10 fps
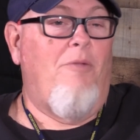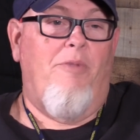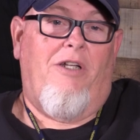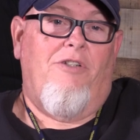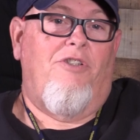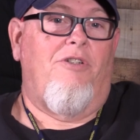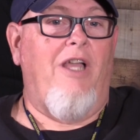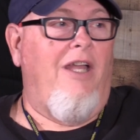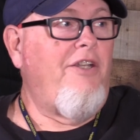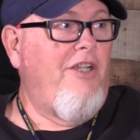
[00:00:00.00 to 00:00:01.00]
And Beckley's in
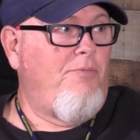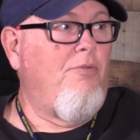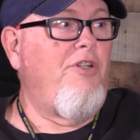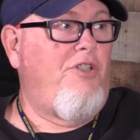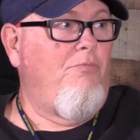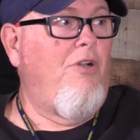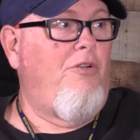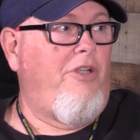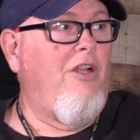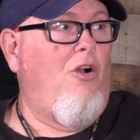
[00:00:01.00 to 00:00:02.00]
kind of desperation
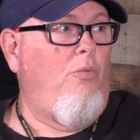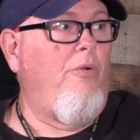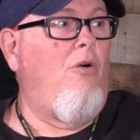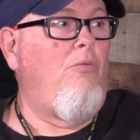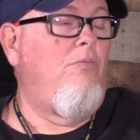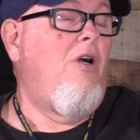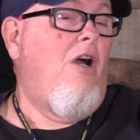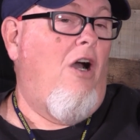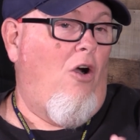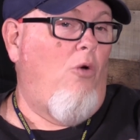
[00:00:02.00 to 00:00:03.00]
mode to get a
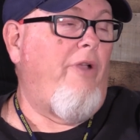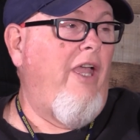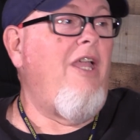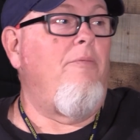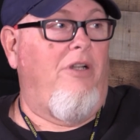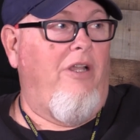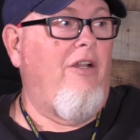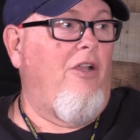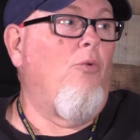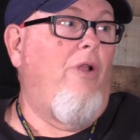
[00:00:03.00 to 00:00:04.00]
home game, and
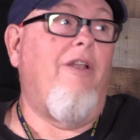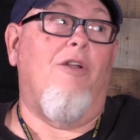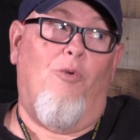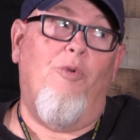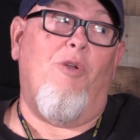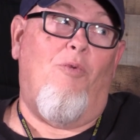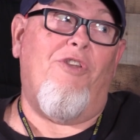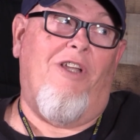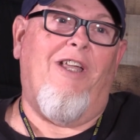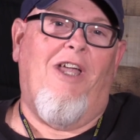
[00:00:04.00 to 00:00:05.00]
they're going to really
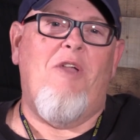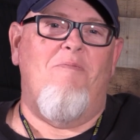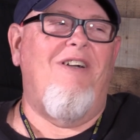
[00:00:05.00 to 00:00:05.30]
want that game.